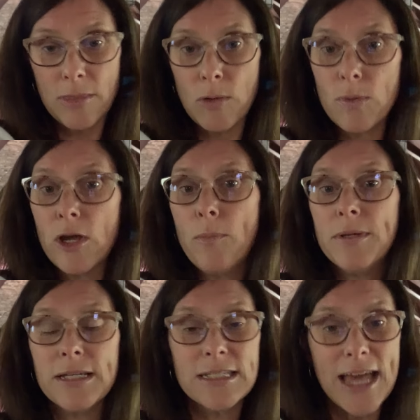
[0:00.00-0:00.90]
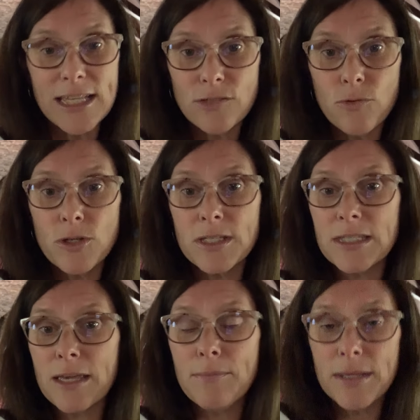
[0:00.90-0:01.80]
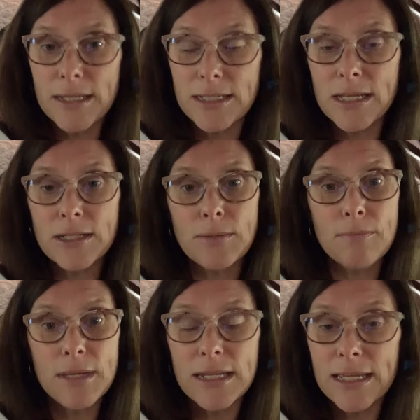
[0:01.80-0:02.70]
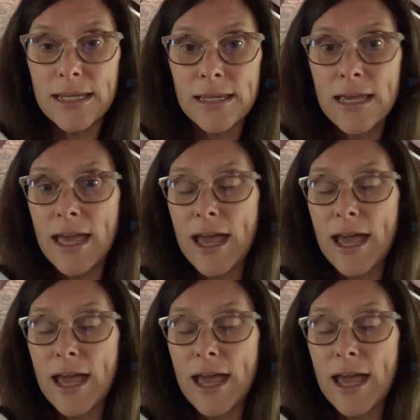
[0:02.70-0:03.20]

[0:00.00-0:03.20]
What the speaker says: The reopening task force is committed to meeting